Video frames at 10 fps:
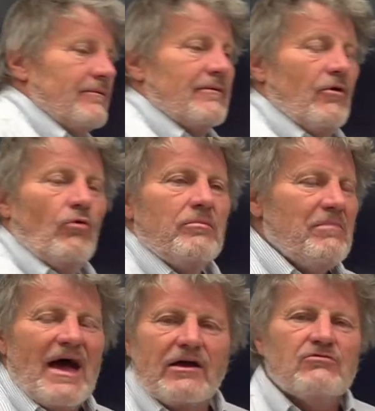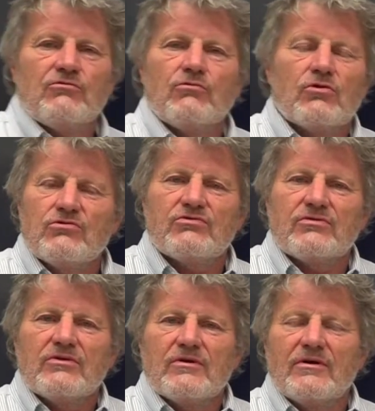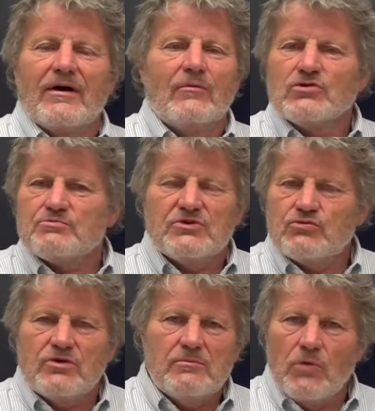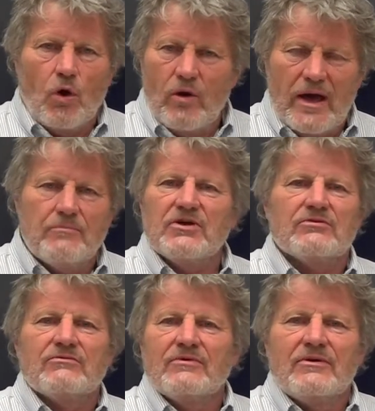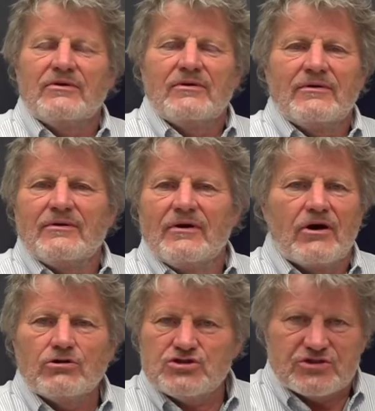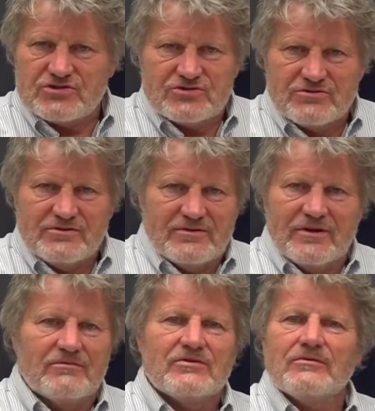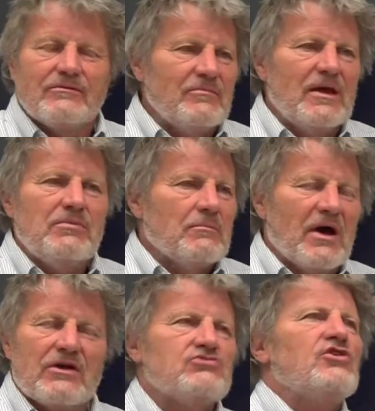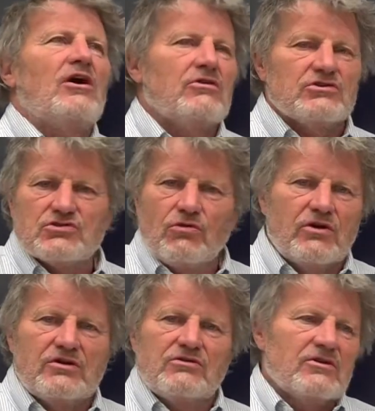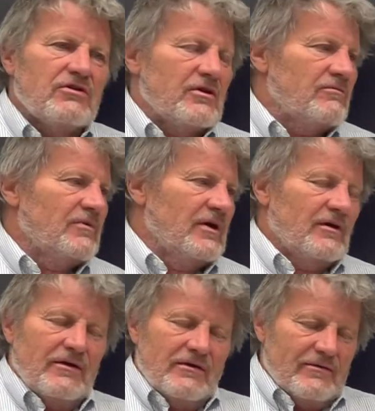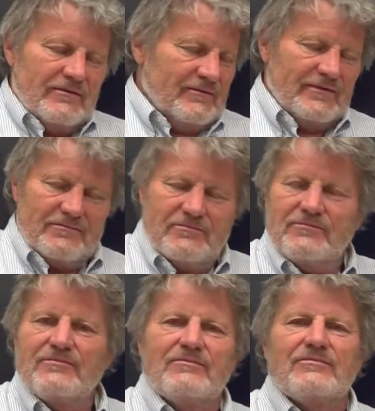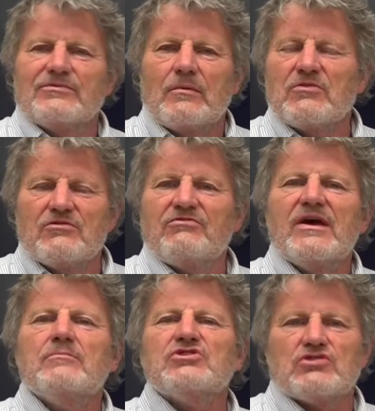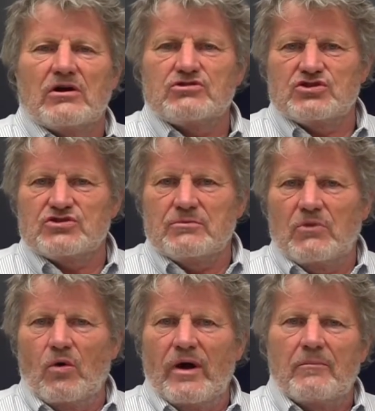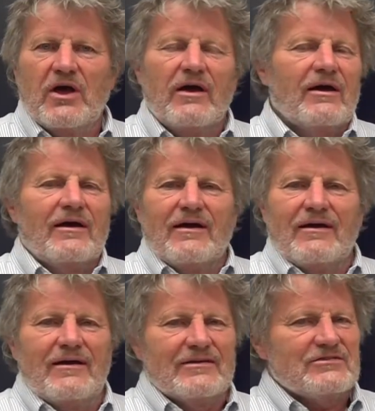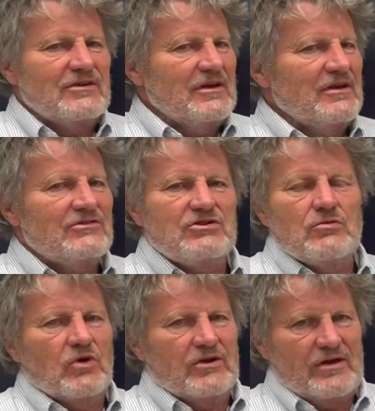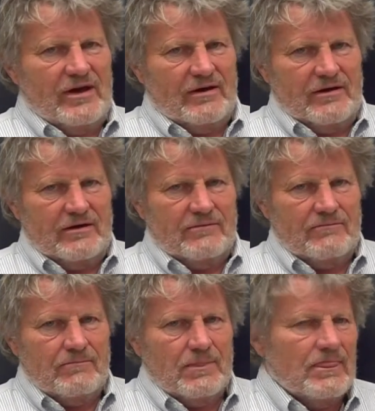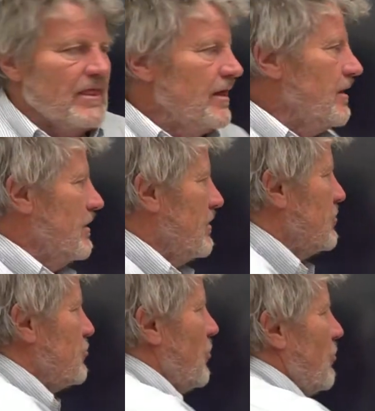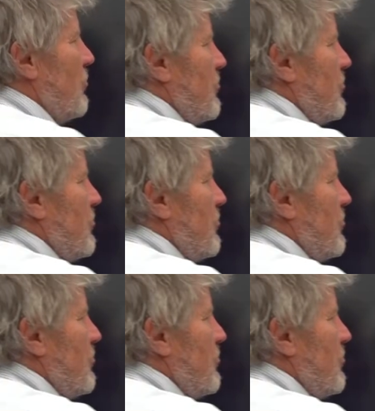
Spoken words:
going back and forth almost between Moab and Arches. It's maybe about as hard as going to some of the famous arches in Moab. It's an easy one-day hike. So